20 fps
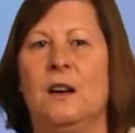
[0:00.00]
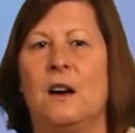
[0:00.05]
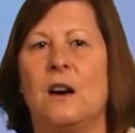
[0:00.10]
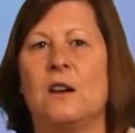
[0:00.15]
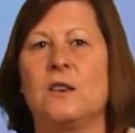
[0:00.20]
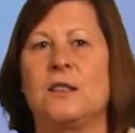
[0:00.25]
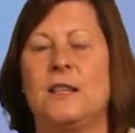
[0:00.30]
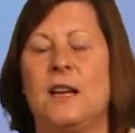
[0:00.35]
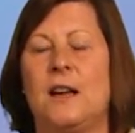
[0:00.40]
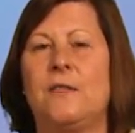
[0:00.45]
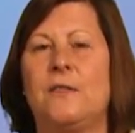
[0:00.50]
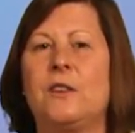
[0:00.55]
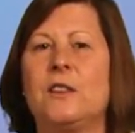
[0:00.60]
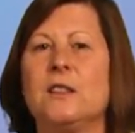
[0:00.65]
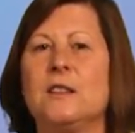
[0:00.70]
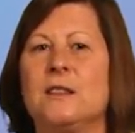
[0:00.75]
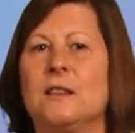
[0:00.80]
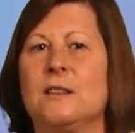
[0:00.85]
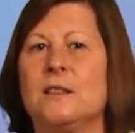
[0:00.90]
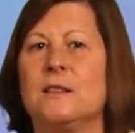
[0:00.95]
Our staff
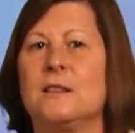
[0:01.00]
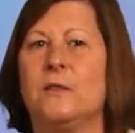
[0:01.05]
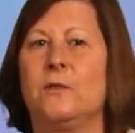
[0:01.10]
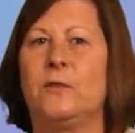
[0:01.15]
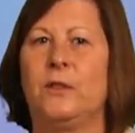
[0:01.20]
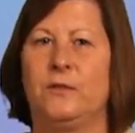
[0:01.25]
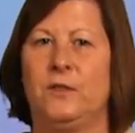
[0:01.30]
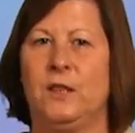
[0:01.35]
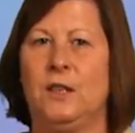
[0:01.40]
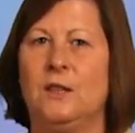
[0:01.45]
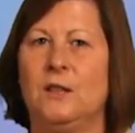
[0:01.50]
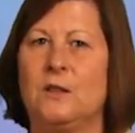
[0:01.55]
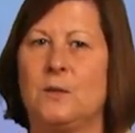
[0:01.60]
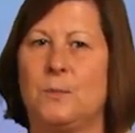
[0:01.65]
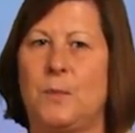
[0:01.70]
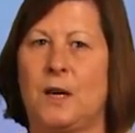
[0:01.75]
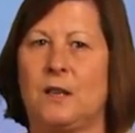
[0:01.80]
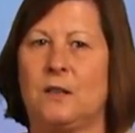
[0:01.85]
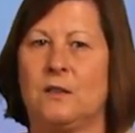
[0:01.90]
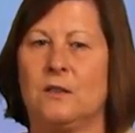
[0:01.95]
consists of 15
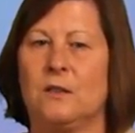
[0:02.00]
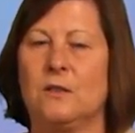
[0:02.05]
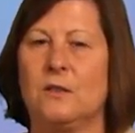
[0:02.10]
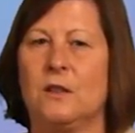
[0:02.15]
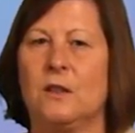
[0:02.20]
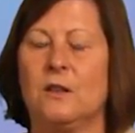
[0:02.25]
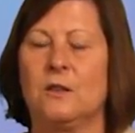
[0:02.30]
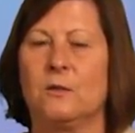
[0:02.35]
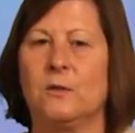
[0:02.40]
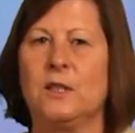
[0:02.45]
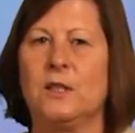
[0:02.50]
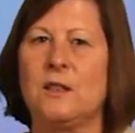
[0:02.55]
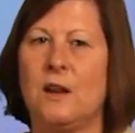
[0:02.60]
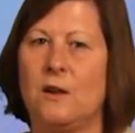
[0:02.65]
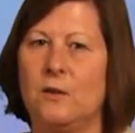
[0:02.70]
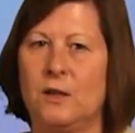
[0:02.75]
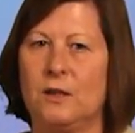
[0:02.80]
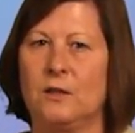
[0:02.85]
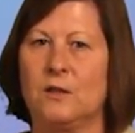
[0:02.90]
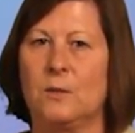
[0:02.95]
inspectors, 3
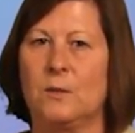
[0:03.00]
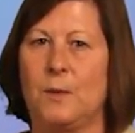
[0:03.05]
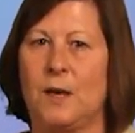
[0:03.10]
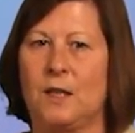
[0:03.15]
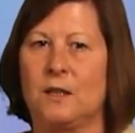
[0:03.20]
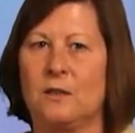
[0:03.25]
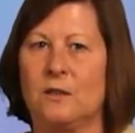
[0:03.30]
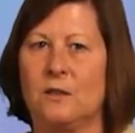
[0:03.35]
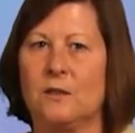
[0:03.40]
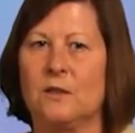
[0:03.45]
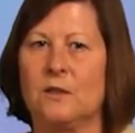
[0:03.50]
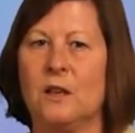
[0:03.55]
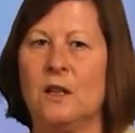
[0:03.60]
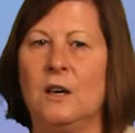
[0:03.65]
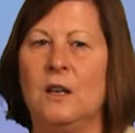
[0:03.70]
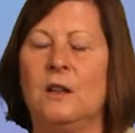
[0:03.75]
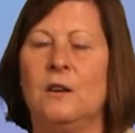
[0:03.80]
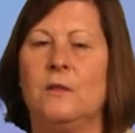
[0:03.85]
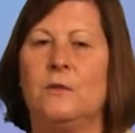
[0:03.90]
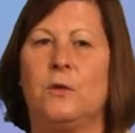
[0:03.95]
zoning inspectors,
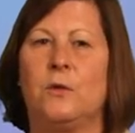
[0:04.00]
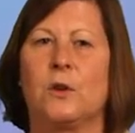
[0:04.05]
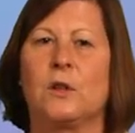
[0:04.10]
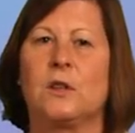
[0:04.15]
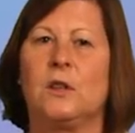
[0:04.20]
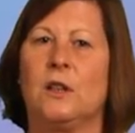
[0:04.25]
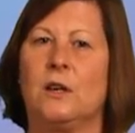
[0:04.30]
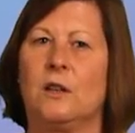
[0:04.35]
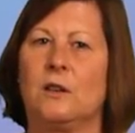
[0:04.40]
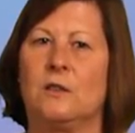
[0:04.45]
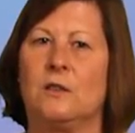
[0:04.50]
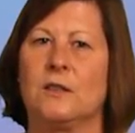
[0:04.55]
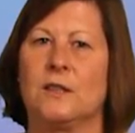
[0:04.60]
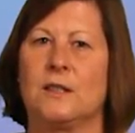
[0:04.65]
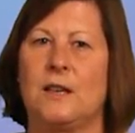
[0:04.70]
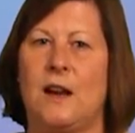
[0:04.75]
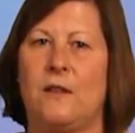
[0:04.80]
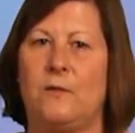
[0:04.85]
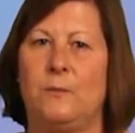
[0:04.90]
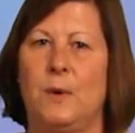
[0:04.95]
4 clerical
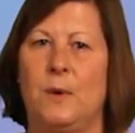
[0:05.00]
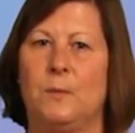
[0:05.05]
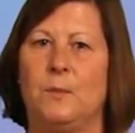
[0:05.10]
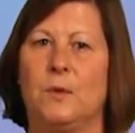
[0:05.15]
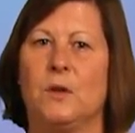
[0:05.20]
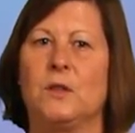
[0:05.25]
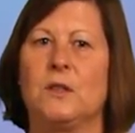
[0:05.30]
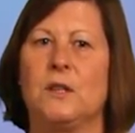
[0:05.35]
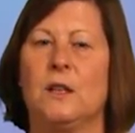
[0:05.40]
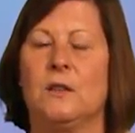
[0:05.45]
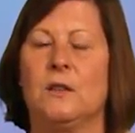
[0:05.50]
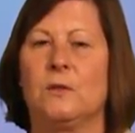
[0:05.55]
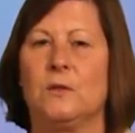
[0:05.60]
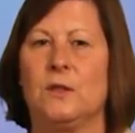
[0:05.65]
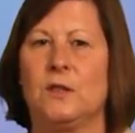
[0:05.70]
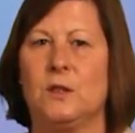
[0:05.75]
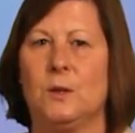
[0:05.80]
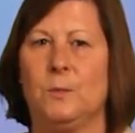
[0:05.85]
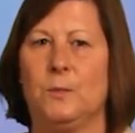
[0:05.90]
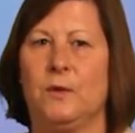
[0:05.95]
staff members, and
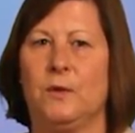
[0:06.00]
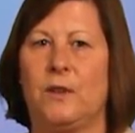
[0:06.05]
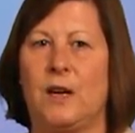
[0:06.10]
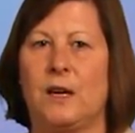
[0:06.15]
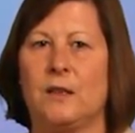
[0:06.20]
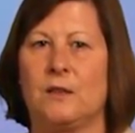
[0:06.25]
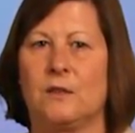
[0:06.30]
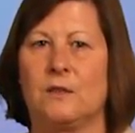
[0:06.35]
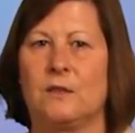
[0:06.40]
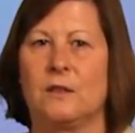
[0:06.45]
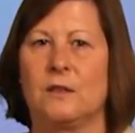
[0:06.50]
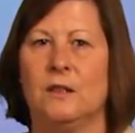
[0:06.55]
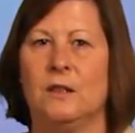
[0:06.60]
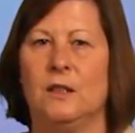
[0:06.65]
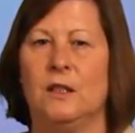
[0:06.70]
3 supervisors.